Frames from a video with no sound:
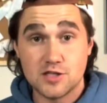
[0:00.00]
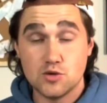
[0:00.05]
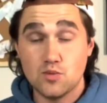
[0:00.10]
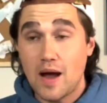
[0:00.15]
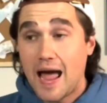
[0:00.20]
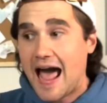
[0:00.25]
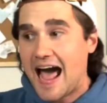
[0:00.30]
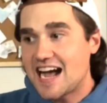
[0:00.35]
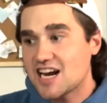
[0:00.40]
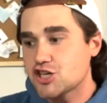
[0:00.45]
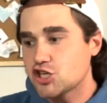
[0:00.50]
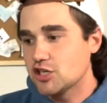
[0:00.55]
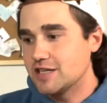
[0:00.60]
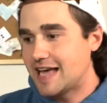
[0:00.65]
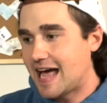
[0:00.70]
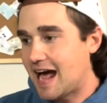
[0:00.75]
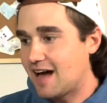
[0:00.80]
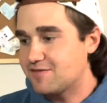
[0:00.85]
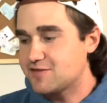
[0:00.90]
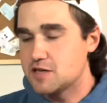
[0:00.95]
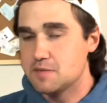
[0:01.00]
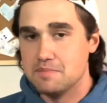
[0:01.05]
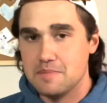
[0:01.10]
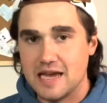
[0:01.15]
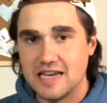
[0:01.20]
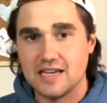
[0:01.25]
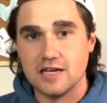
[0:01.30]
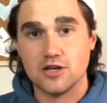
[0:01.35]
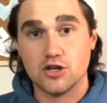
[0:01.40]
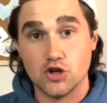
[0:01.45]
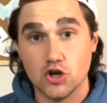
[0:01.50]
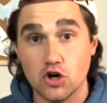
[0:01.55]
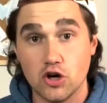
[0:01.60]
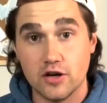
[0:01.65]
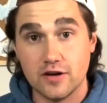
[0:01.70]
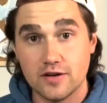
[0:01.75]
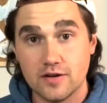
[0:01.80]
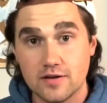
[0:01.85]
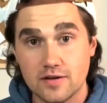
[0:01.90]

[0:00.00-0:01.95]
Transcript: You actually have to make it good.